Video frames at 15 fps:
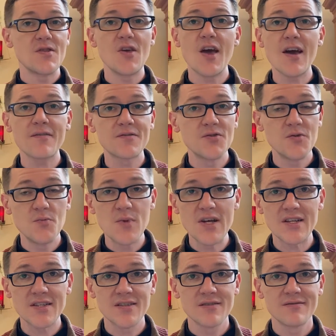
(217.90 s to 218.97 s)
you have to
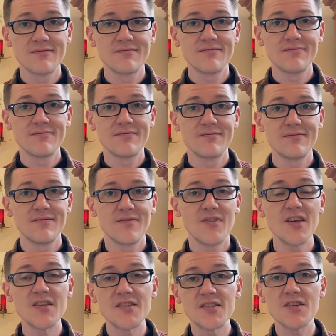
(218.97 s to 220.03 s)
admit,
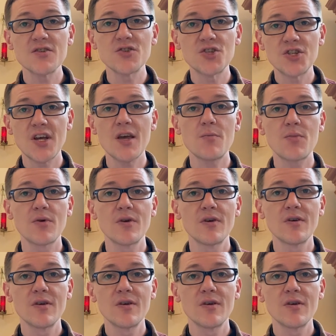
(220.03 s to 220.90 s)
they still shape,